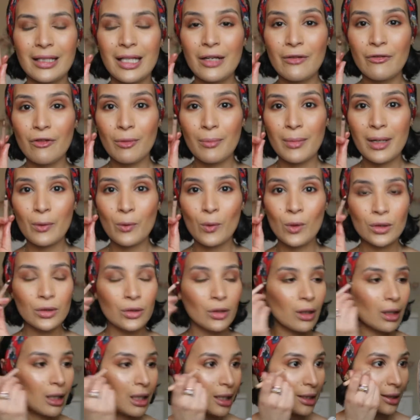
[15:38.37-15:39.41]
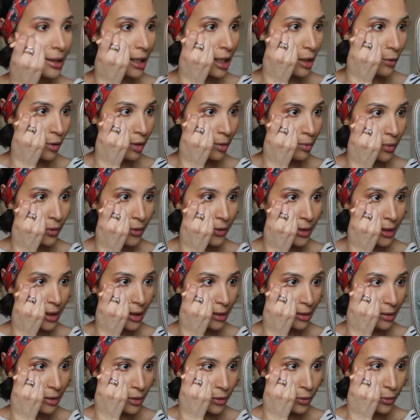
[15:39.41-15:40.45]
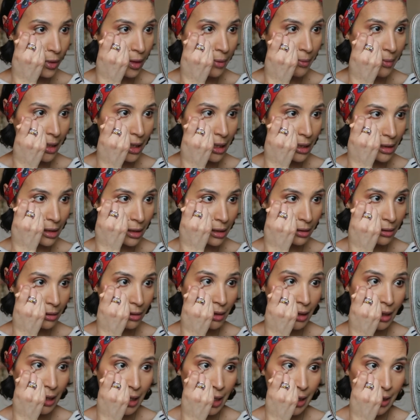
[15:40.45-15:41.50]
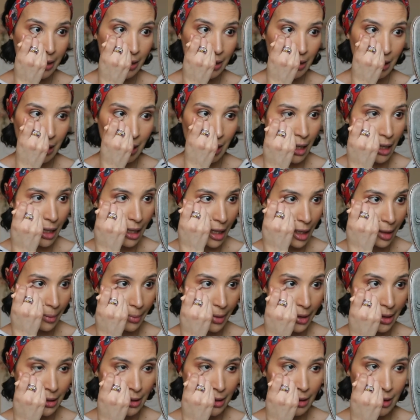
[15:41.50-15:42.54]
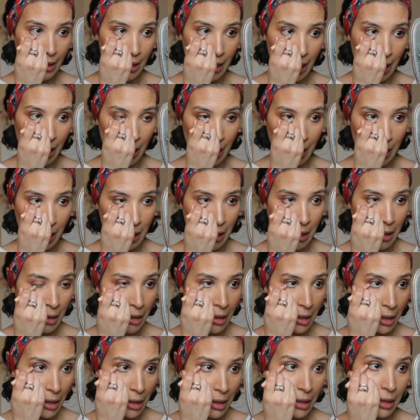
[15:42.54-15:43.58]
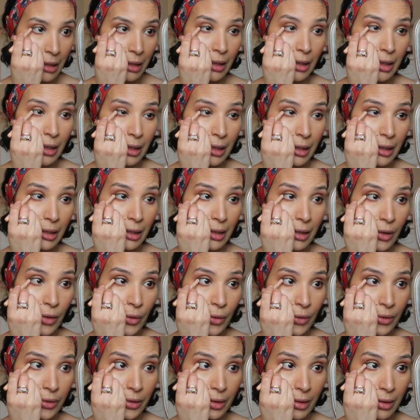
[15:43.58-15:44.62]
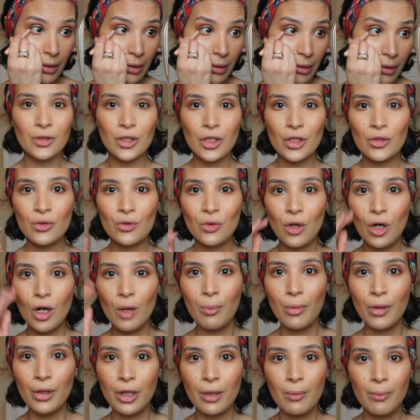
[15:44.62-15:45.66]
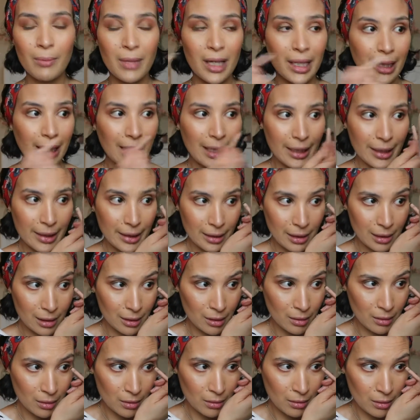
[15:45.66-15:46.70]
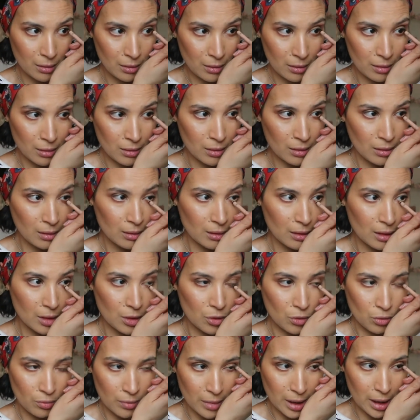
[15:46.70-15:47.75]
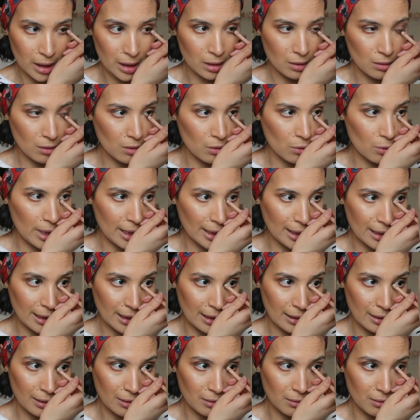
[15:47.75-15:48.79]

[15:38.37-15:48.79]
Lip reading: Then for my waterline, I will be using the Rimmel Scandaleyes eye pencil in nude, just to open up my eyes and to make it awake.